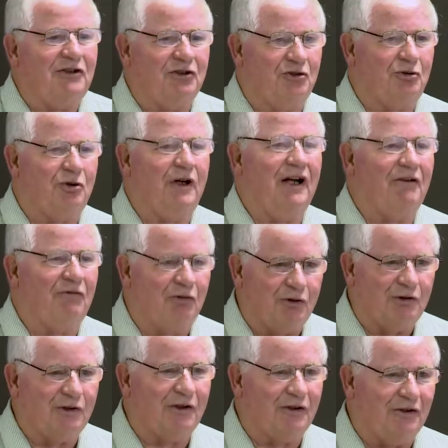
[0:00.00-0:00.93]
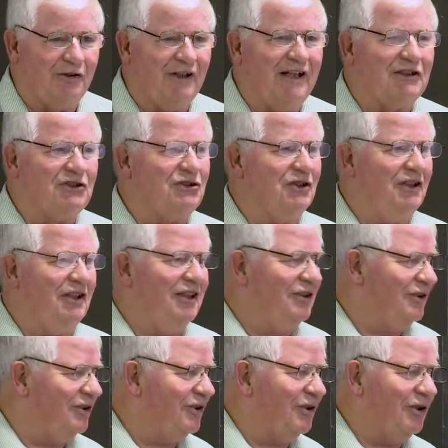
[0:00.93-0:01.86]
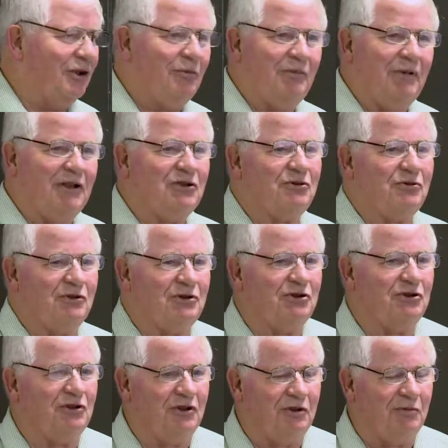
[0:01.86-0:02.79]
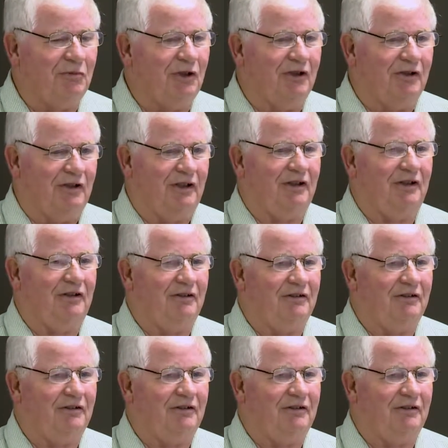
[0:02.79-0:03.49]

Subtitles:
to travel a little less to get to their home-based Christian community.